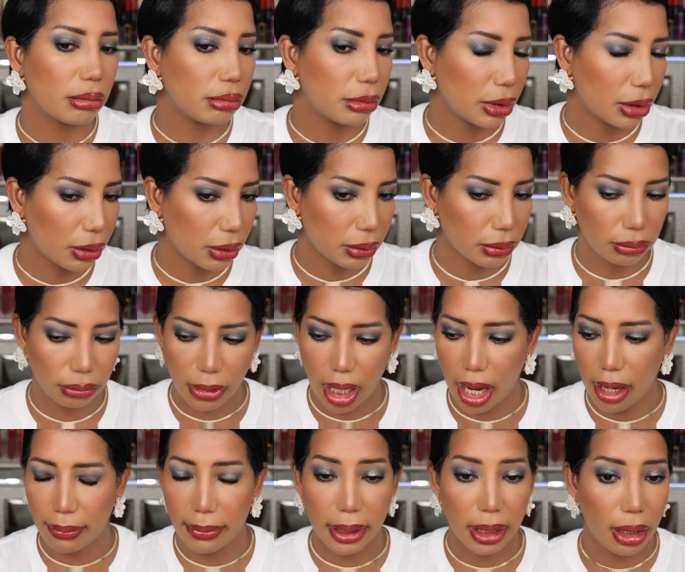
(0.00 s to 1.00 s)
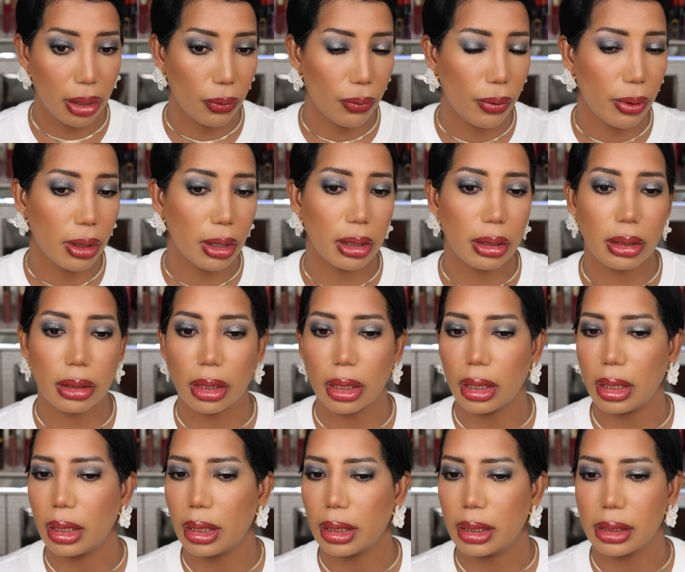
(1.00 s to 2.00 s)
You know, I made it work
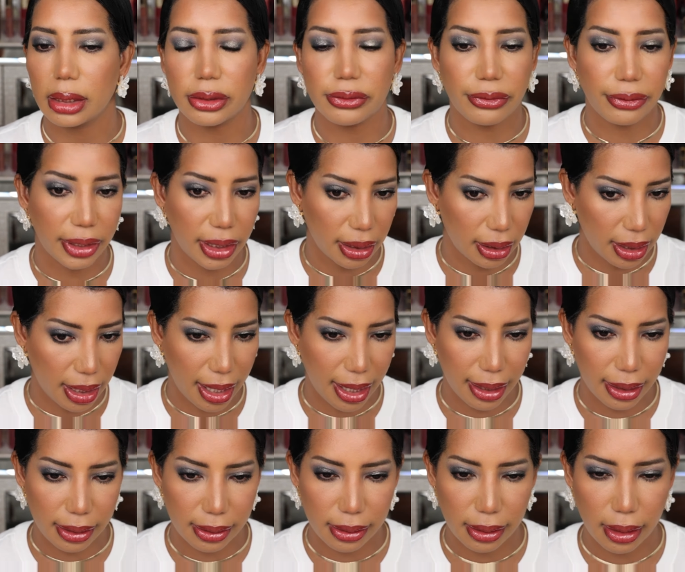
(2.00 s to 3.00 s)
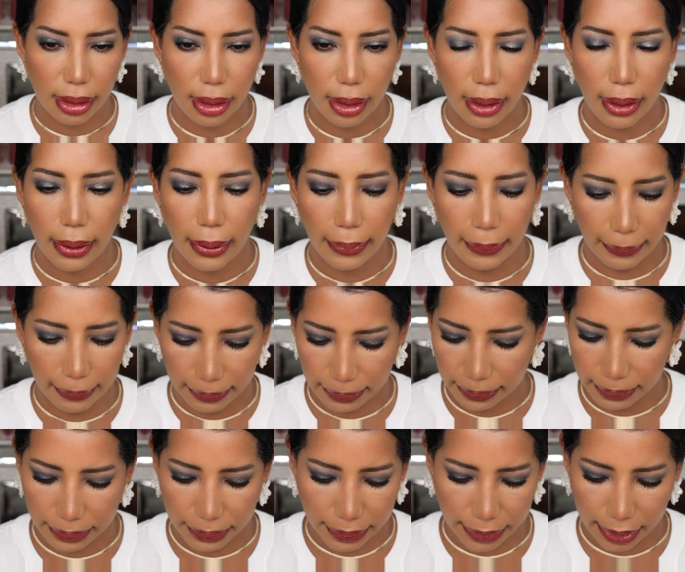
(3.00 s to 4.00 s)
and it's very nice.
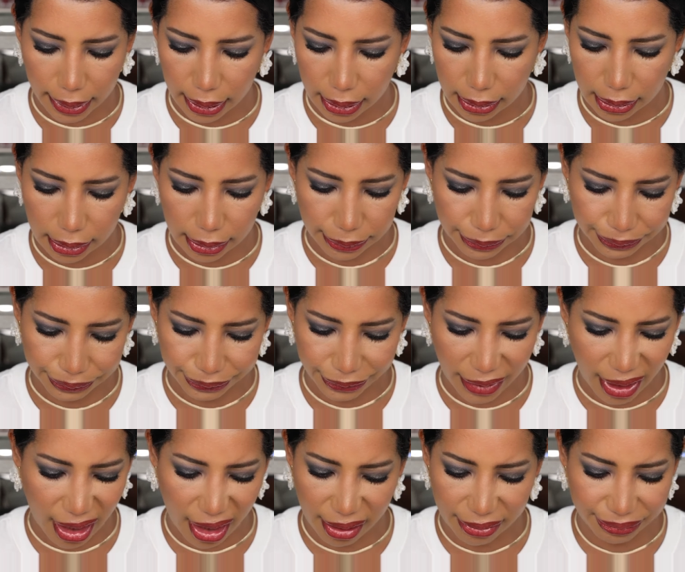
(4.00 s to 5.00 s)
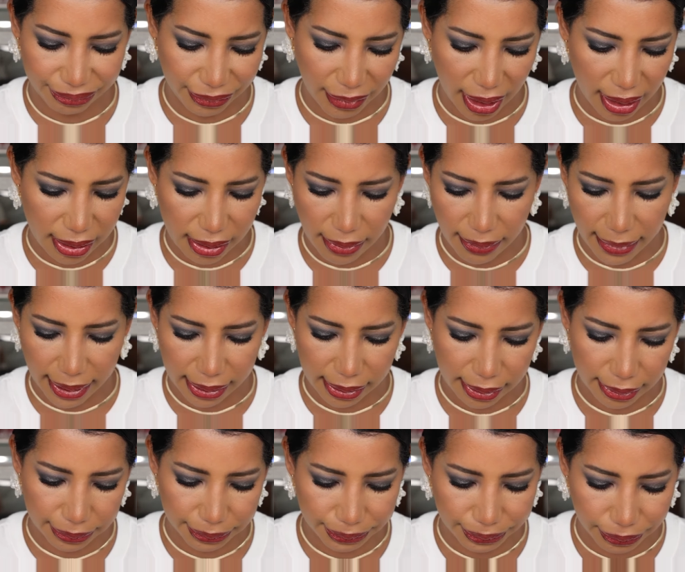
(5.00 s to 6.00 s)
But yeah, it's a mess.